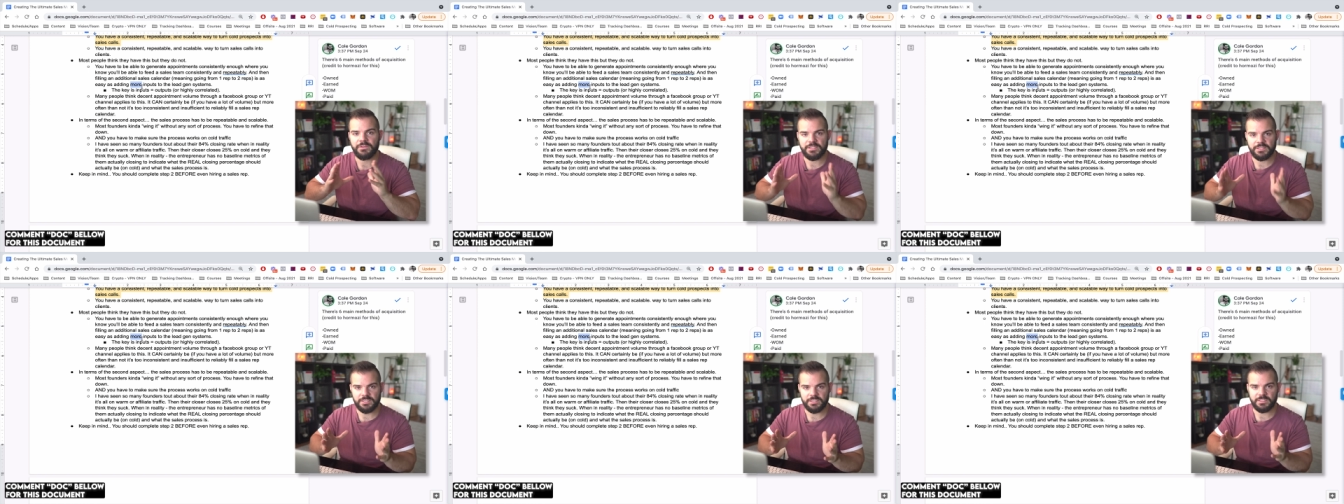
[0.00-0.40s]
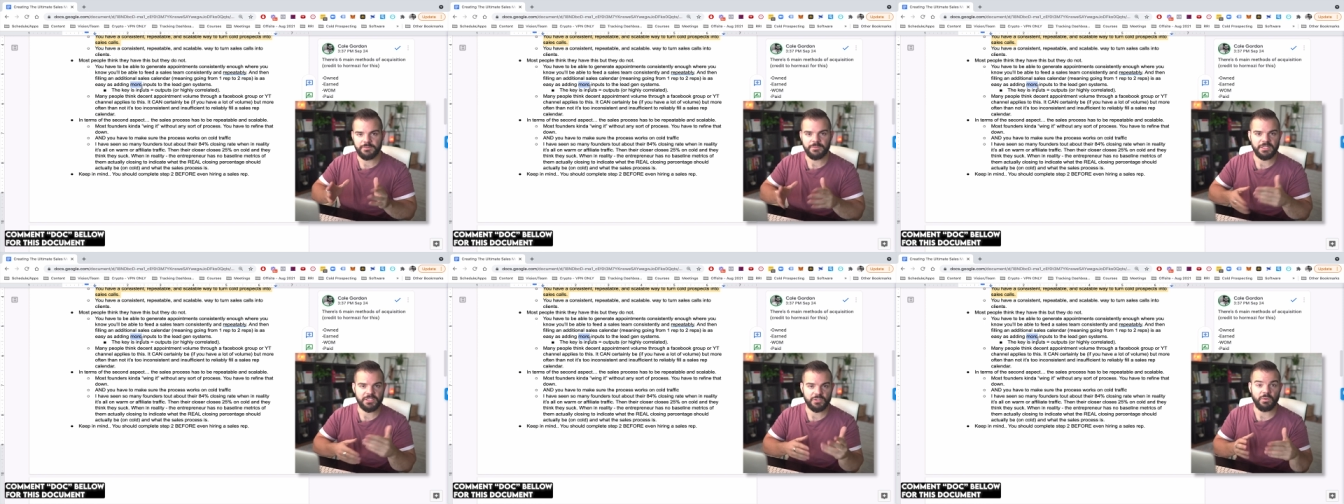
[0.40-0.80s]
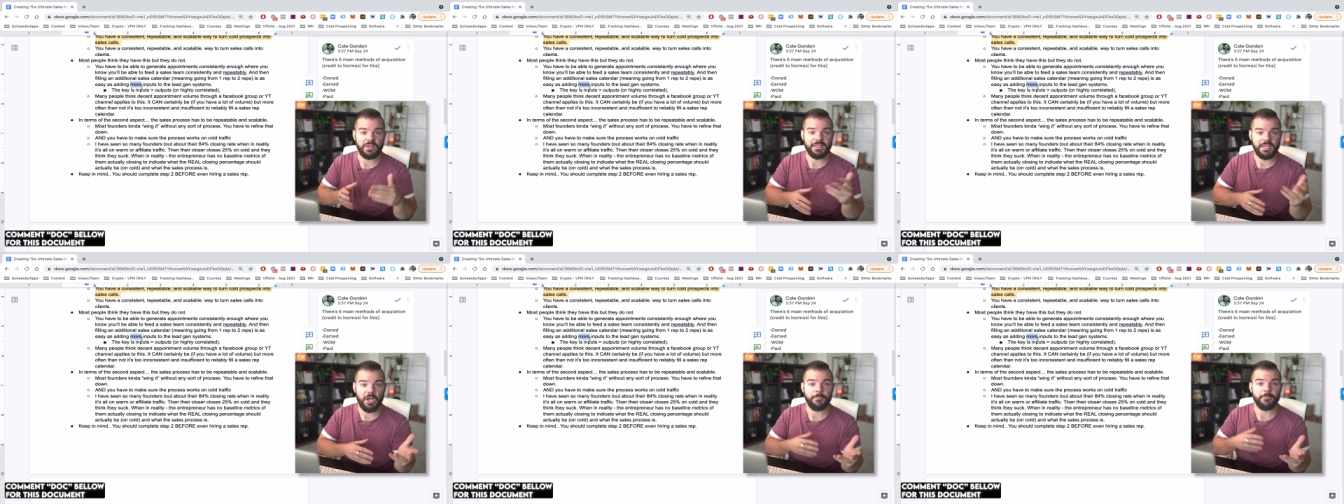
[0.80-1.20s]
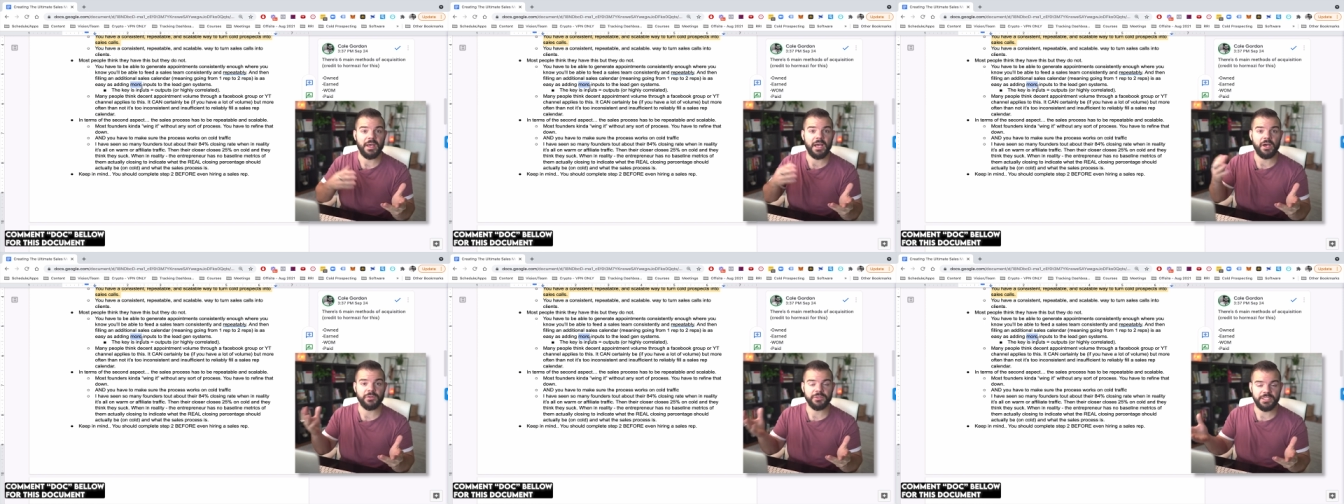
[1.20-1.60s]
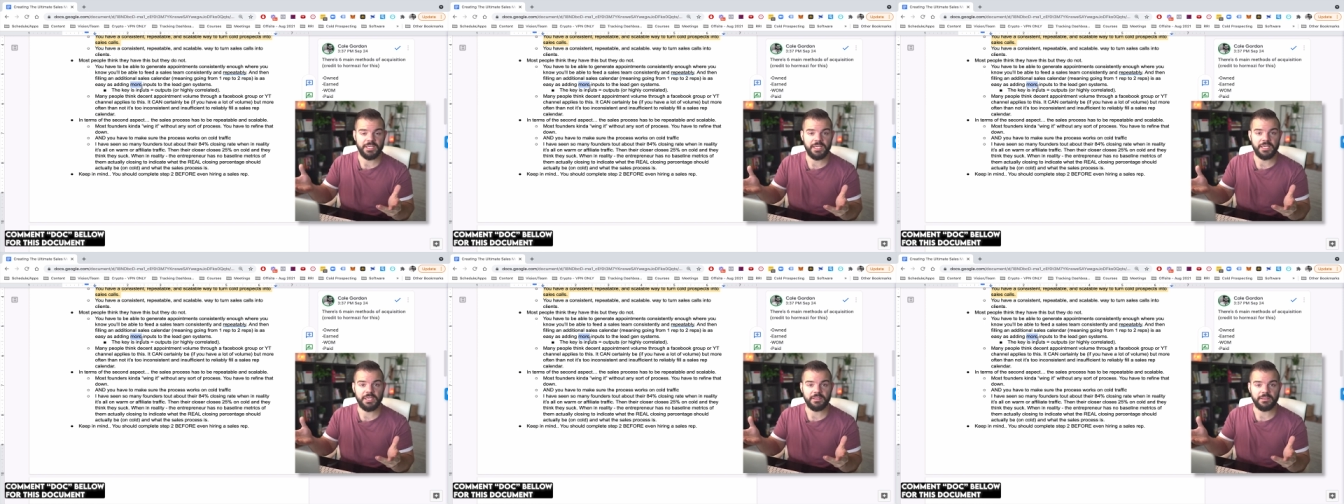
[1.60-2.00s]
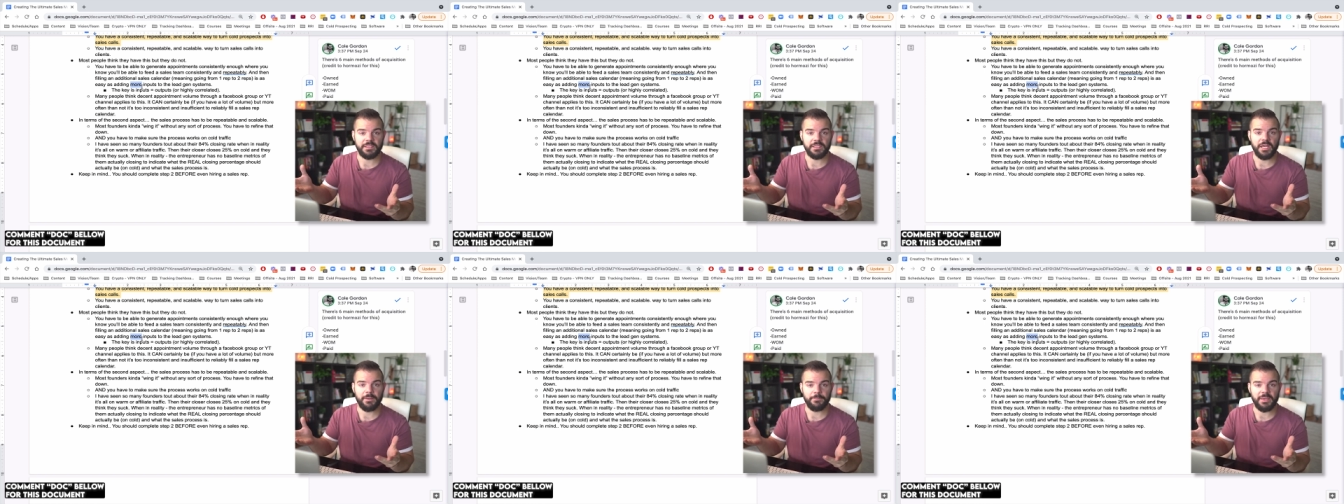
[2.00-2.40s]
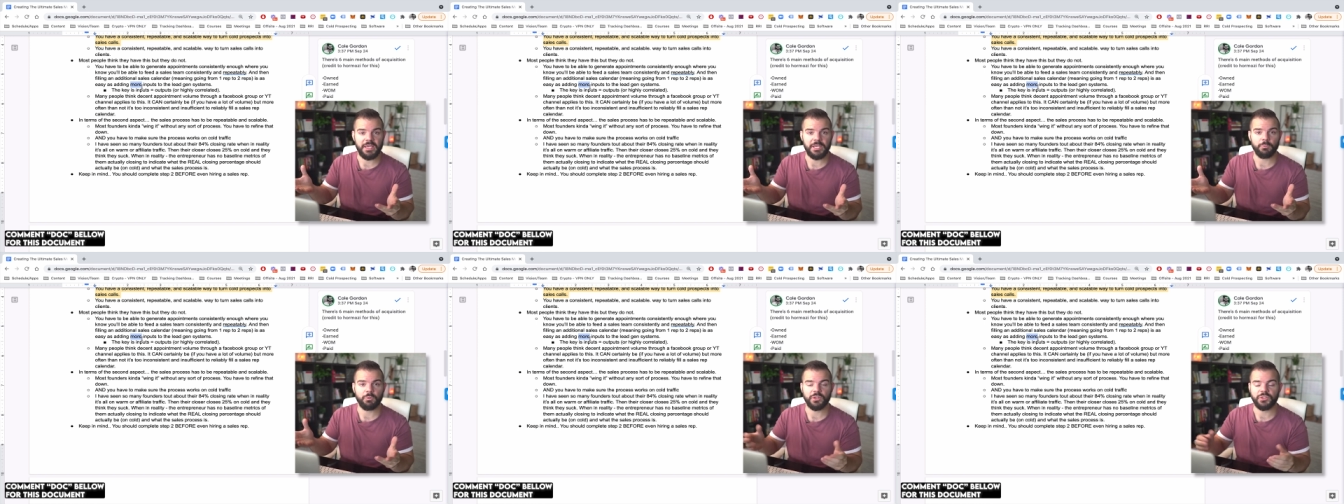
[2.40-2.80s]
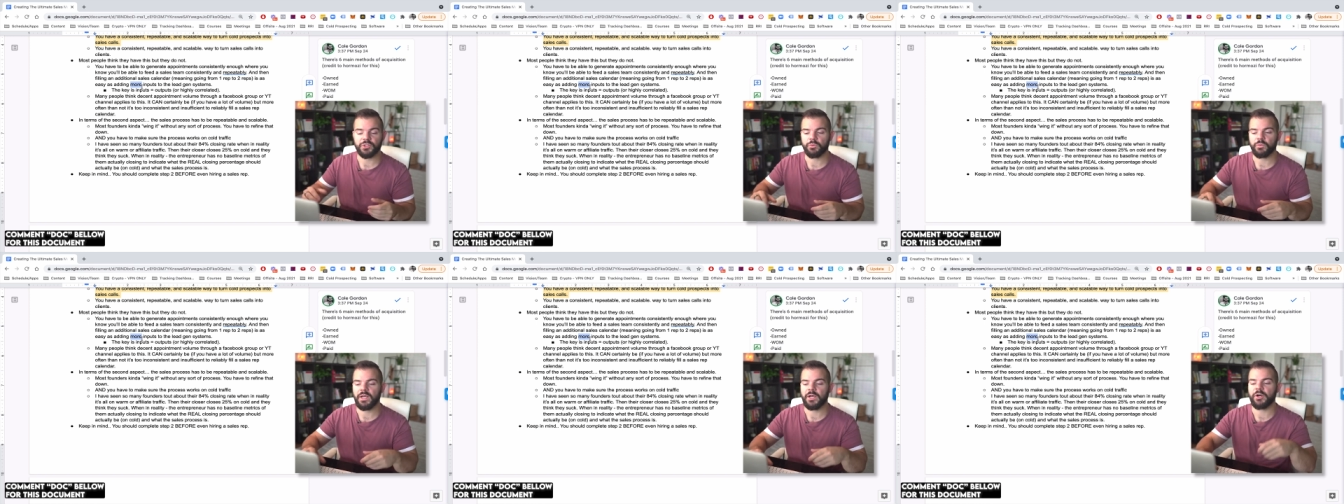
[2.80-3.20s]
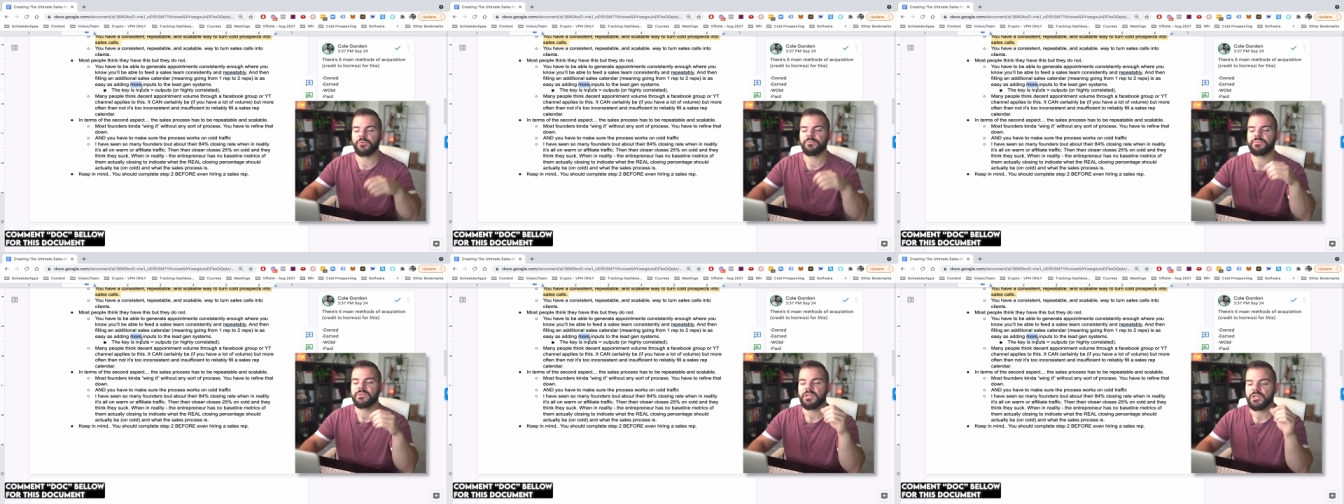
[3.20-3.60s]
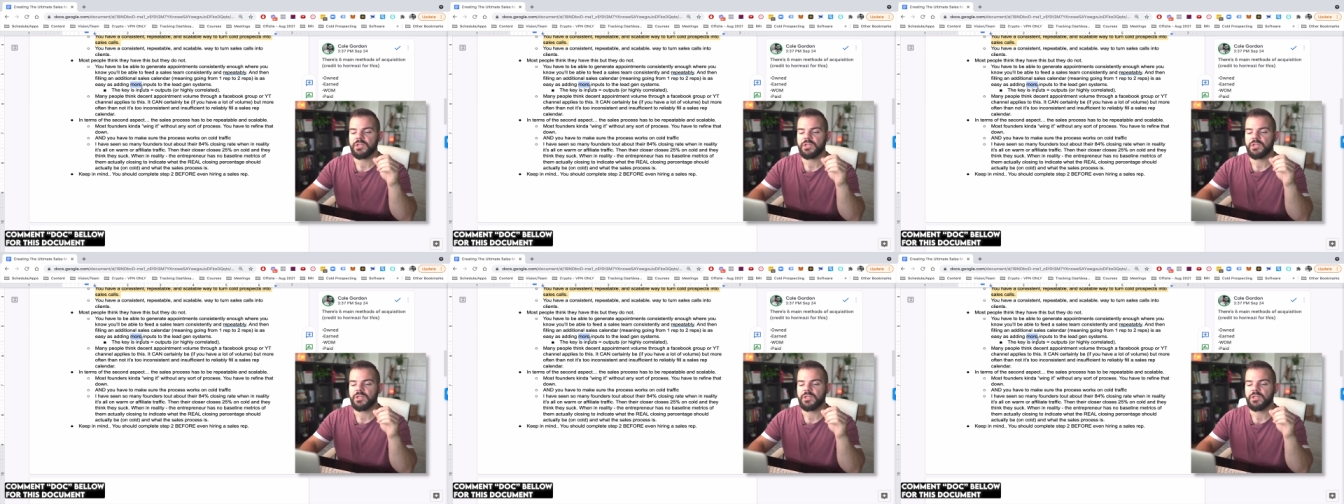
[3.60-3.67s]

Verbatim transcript: the system, and this is why the outbound and the uh, paid work so well.